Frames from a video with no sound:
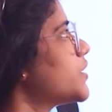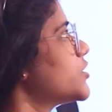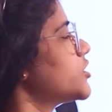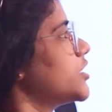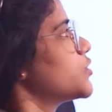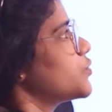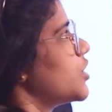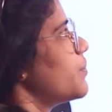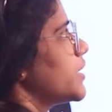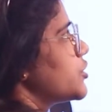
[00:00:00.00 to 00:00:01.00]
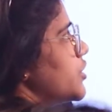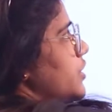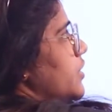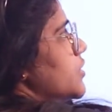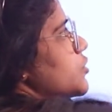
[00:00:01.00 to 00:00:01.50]
major things which are mentioned
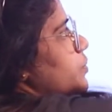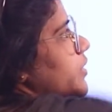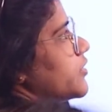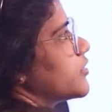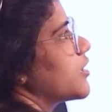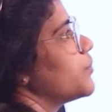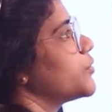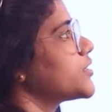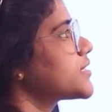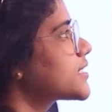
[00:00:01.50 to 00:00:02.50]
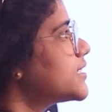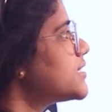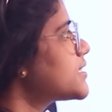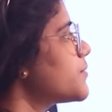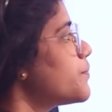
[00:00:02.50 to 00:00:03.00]
here: superior computer
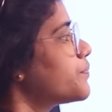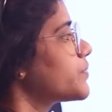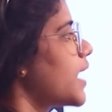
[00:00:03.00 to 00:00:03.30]
skills